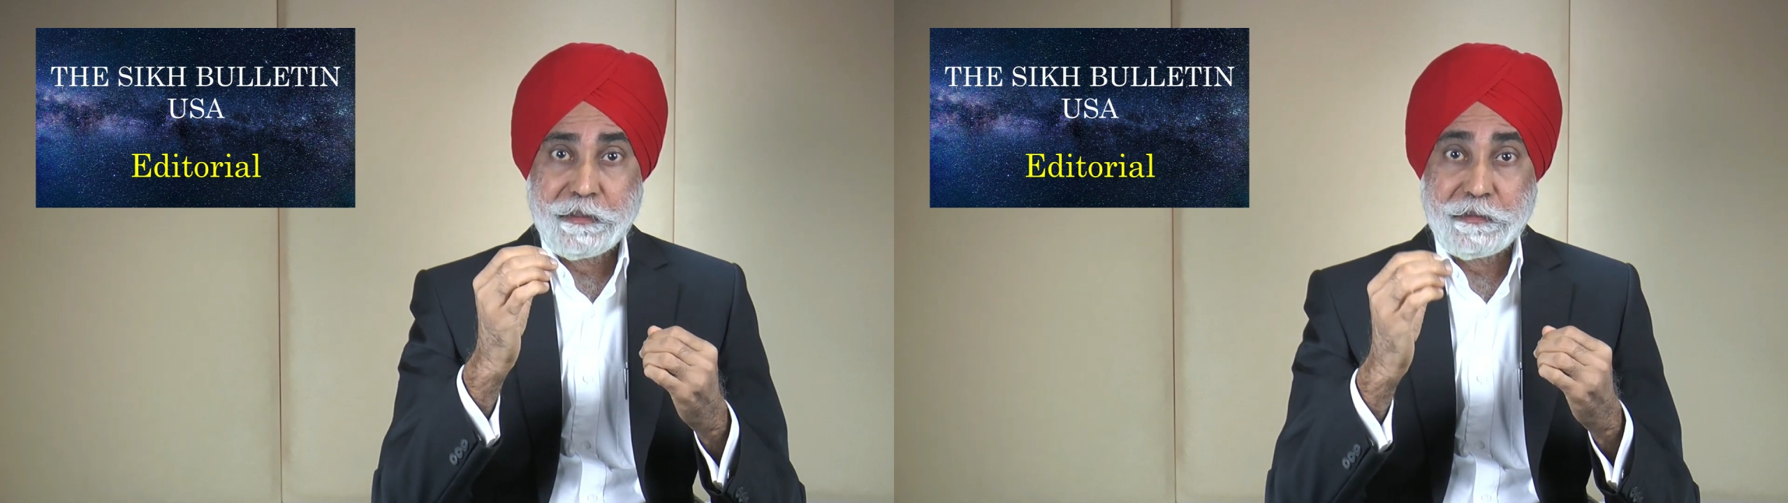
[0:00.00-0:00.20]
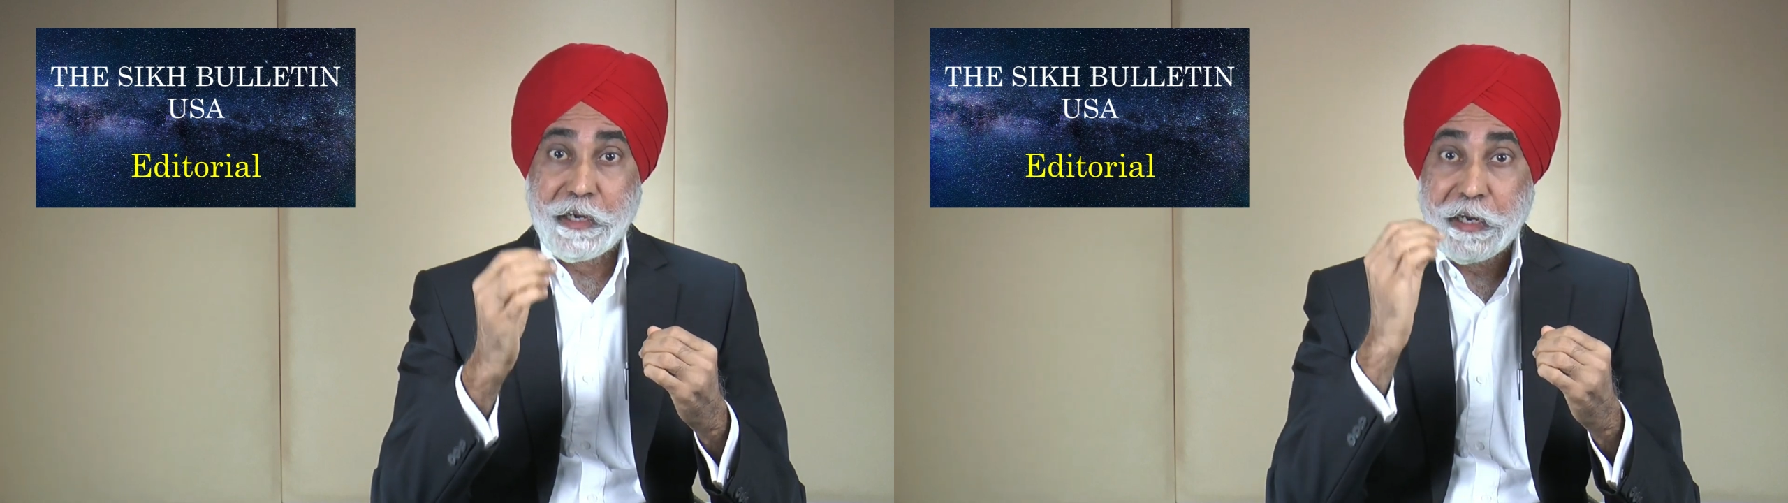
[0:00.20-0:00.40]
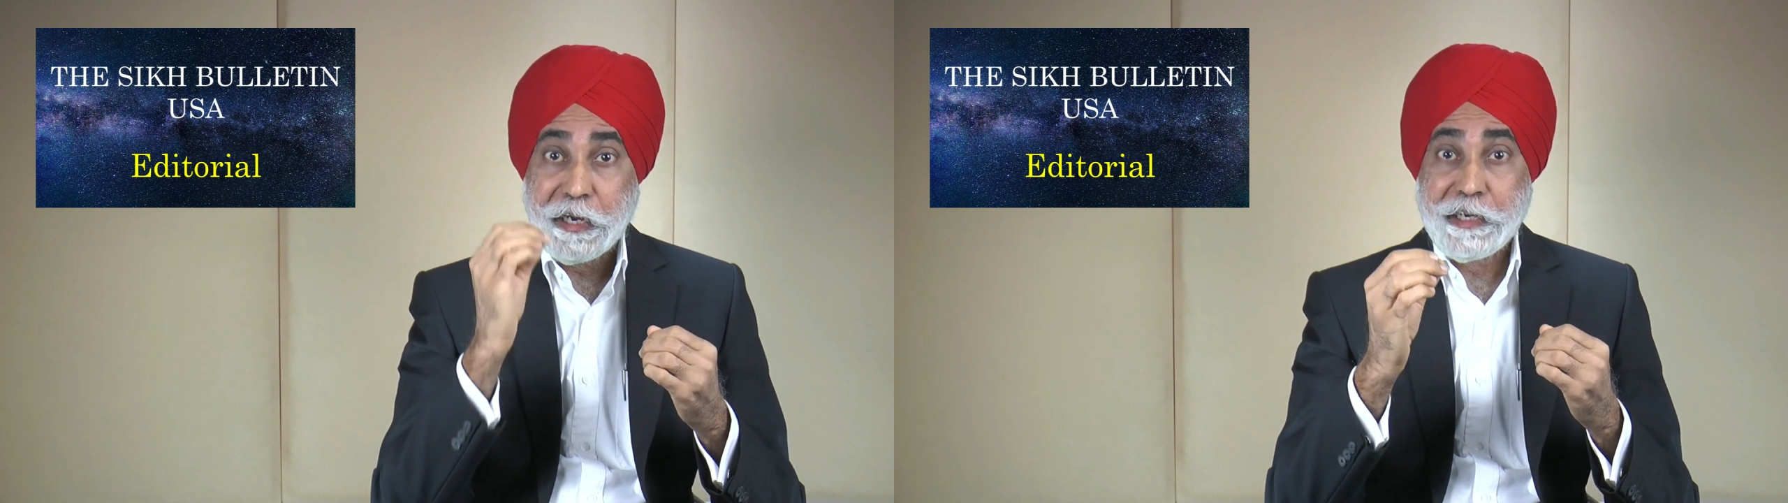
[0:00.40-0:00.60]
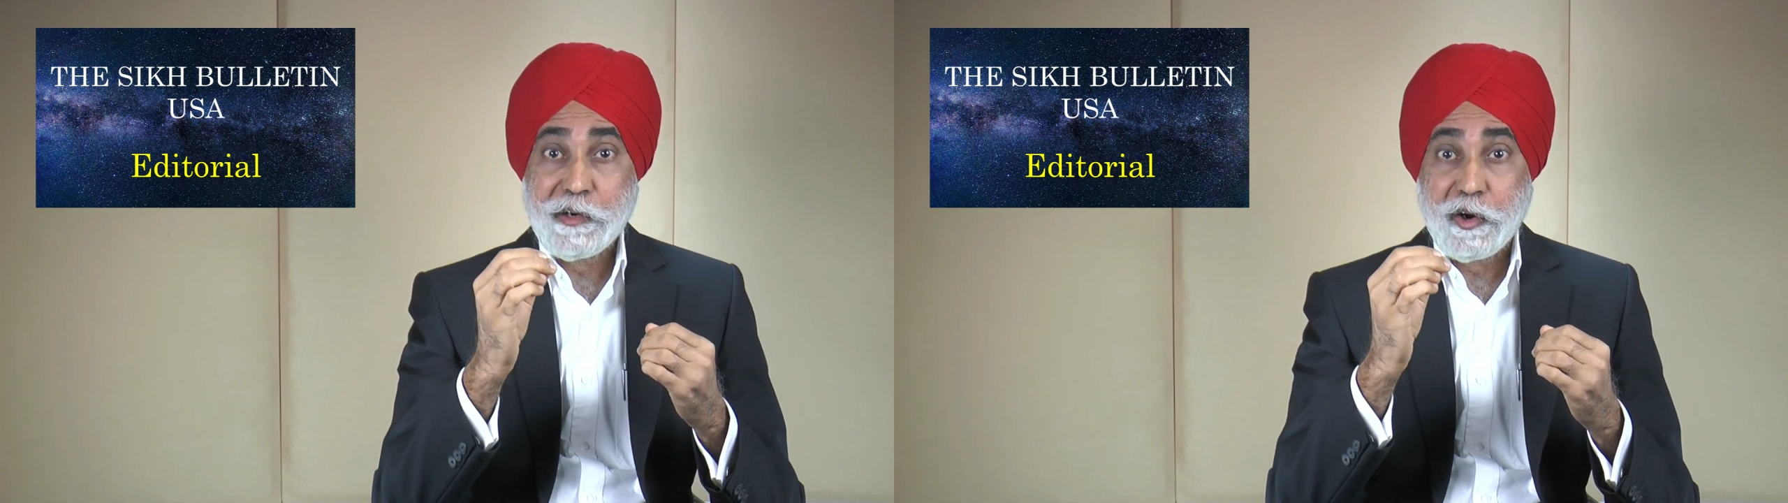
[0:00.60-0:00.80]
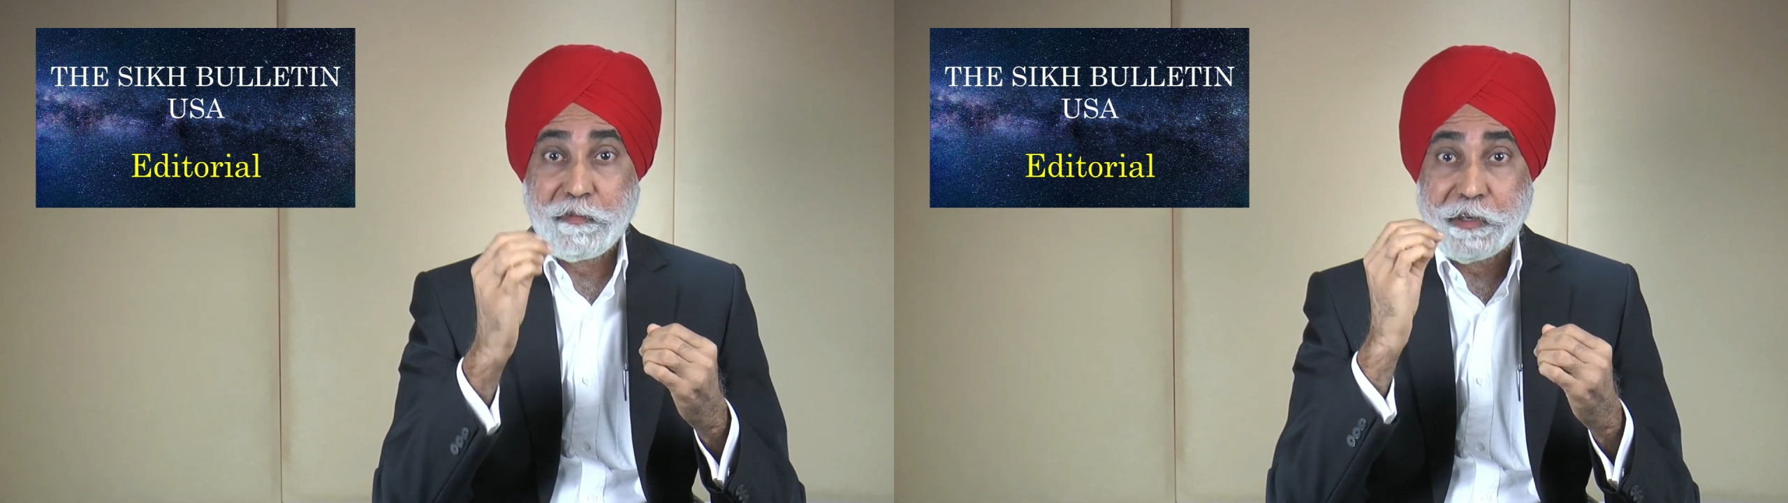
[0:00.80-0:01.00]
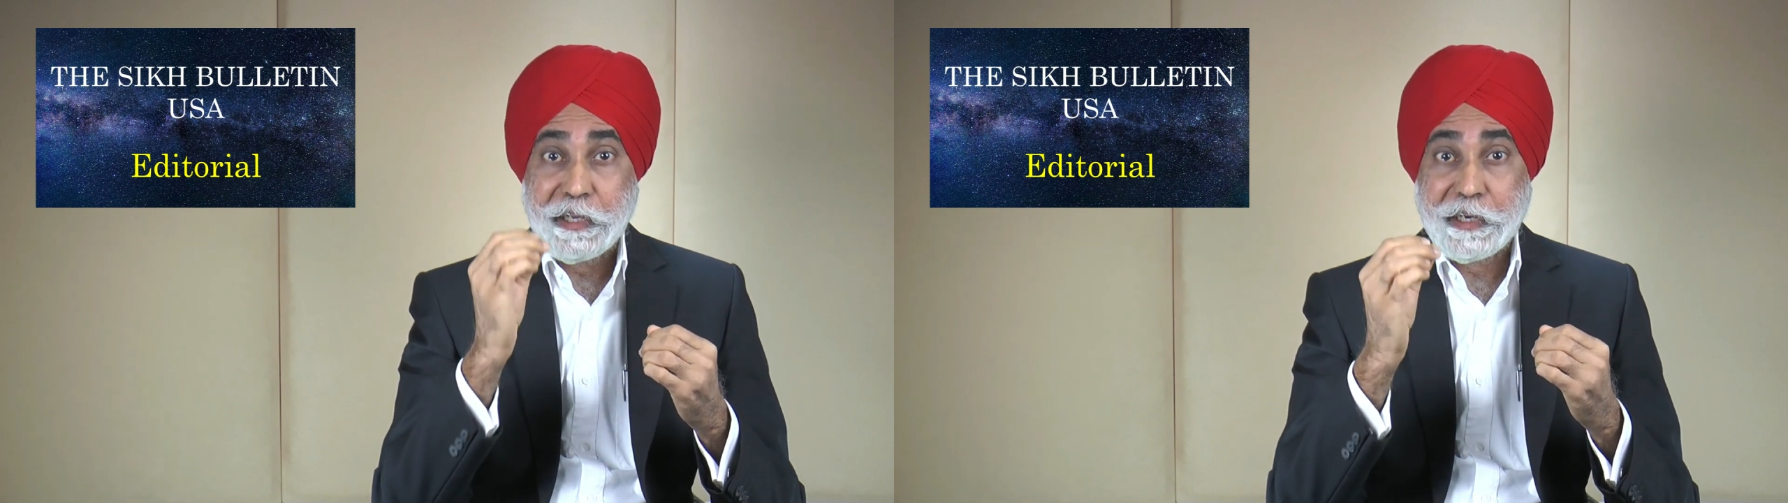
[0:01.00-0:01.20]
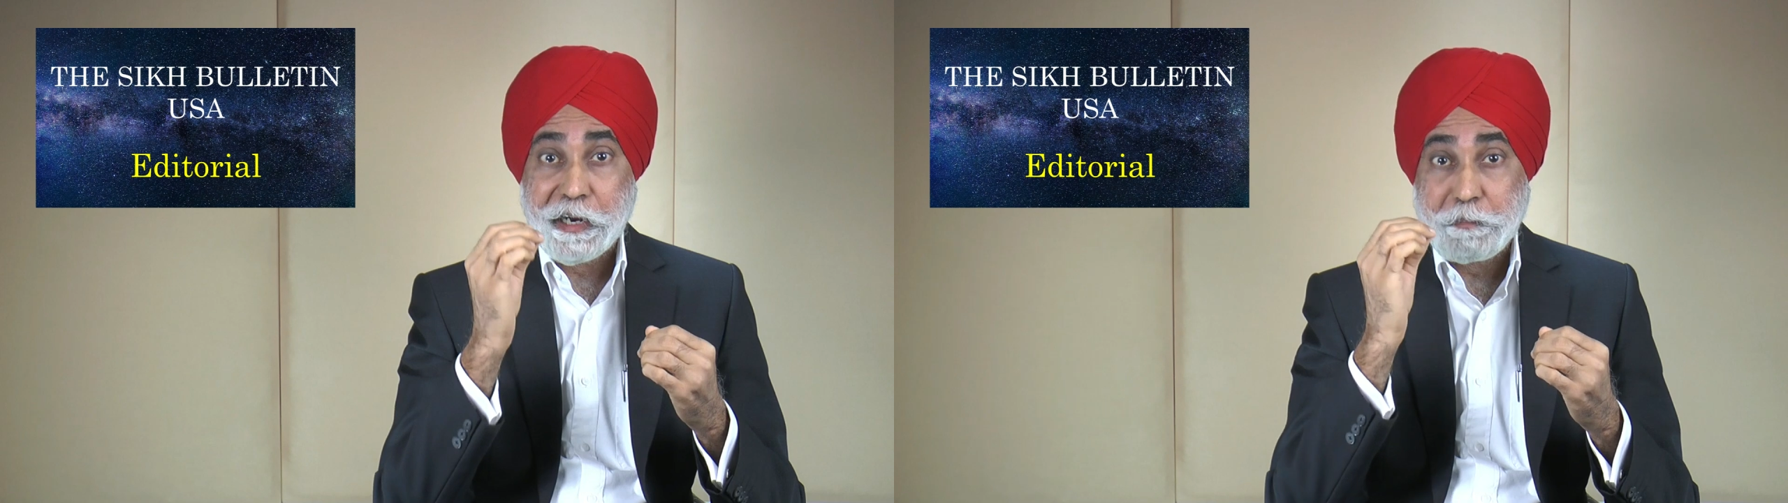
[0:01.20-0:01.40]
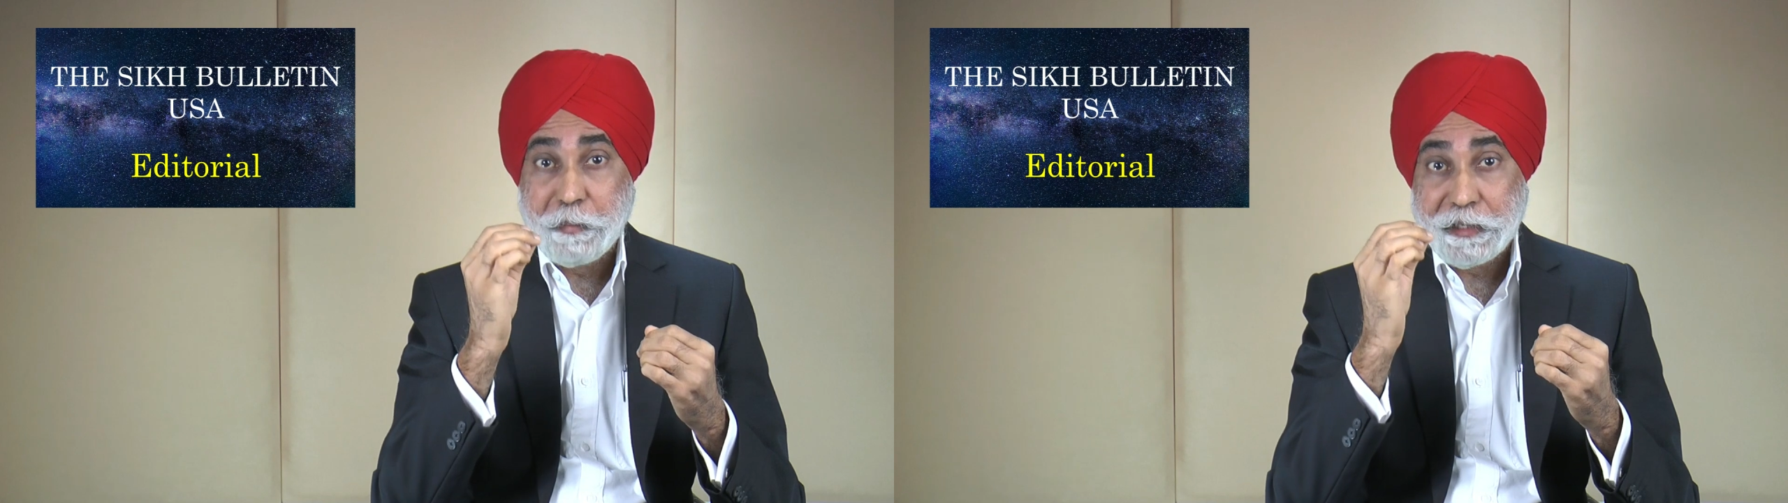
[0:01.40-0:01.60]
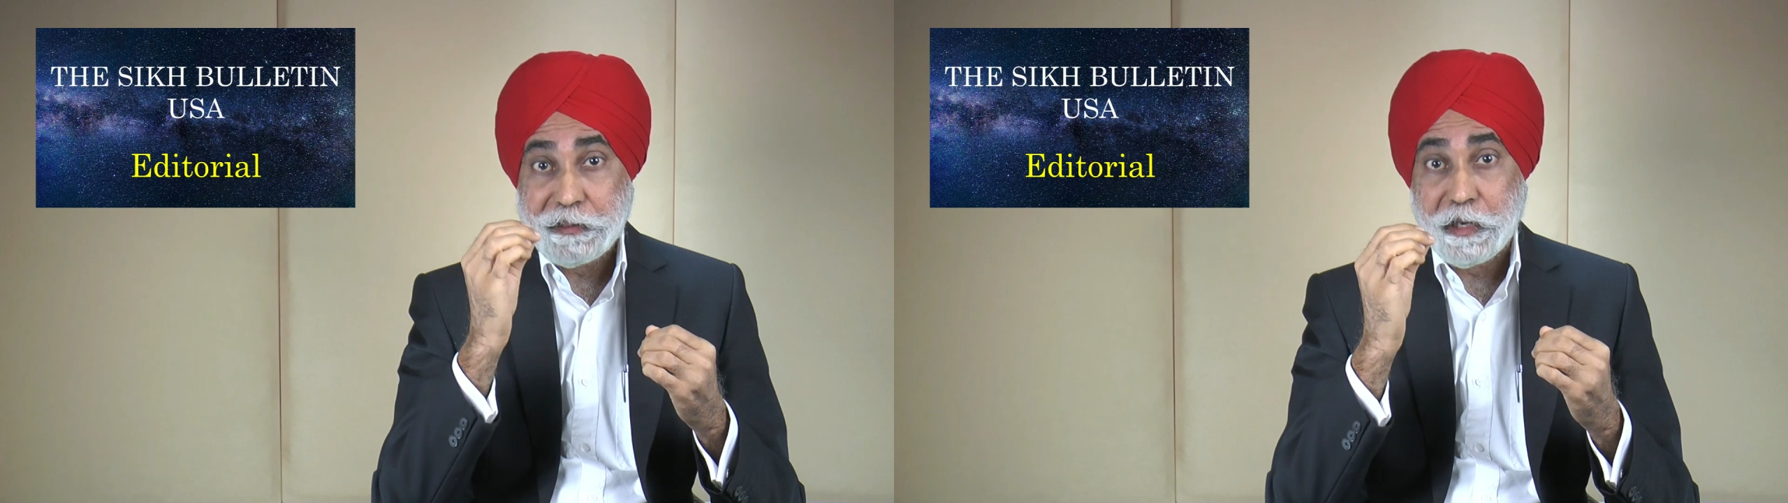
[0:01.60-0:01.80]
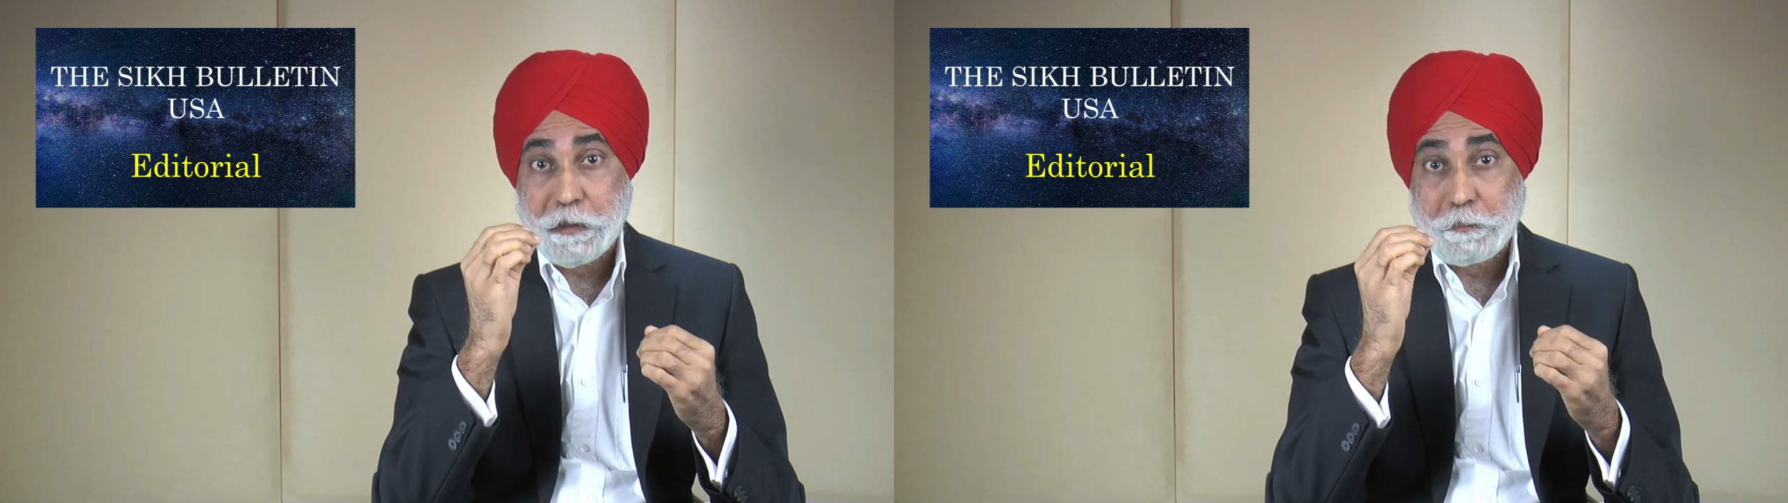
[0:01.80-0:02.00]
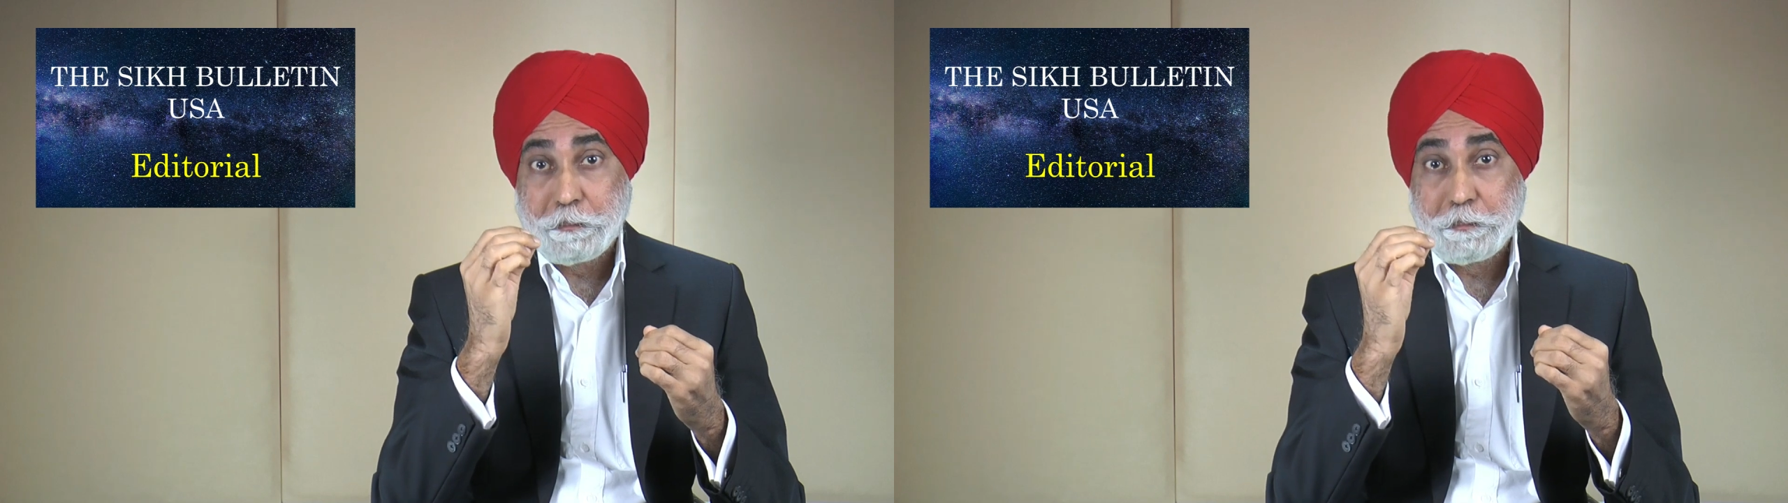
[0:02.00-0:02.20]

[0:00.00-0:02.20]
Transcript: the head of Dera Mehta,